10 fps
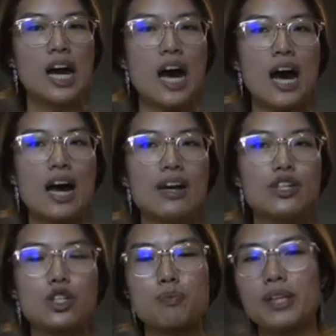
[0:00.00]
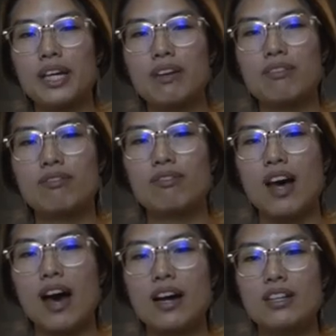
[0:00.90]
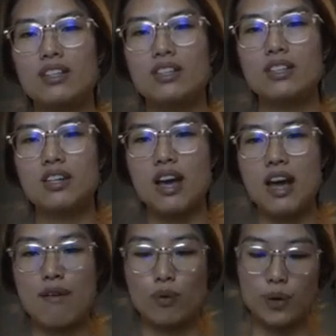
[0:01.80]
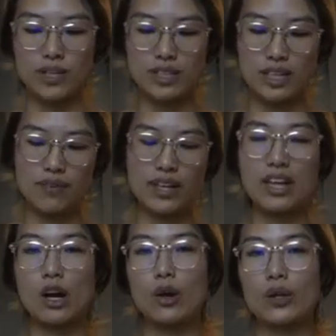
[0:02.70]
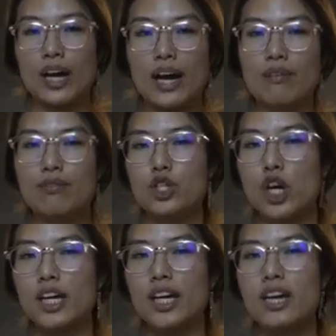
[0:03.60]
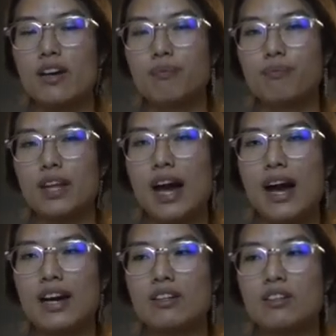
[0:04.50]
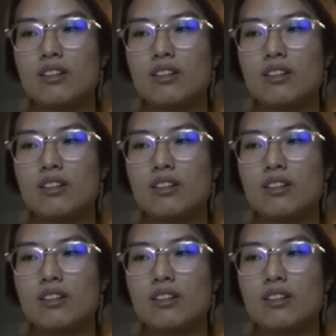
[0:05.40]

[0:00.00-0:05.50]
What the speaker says: I just believe that everyone's living their own kind of journey, and